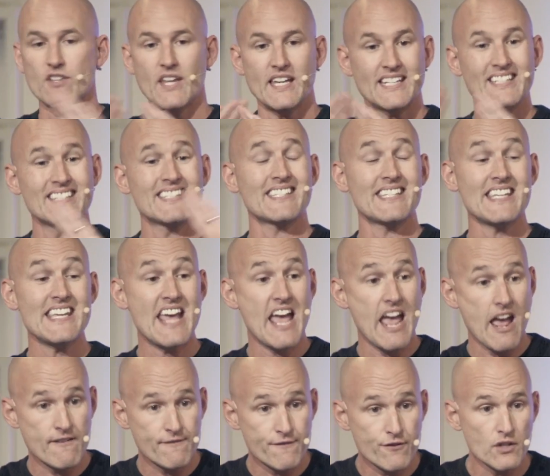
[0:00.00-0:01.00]
They can see
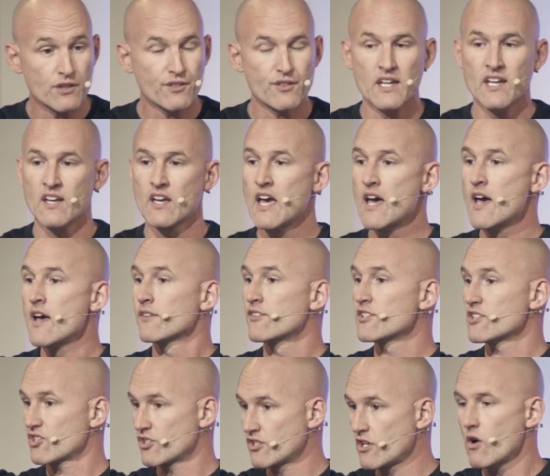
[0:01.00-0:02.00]
everything
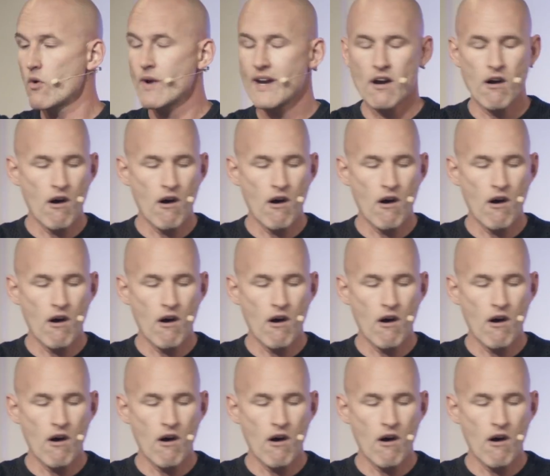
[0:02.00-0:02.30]
that's going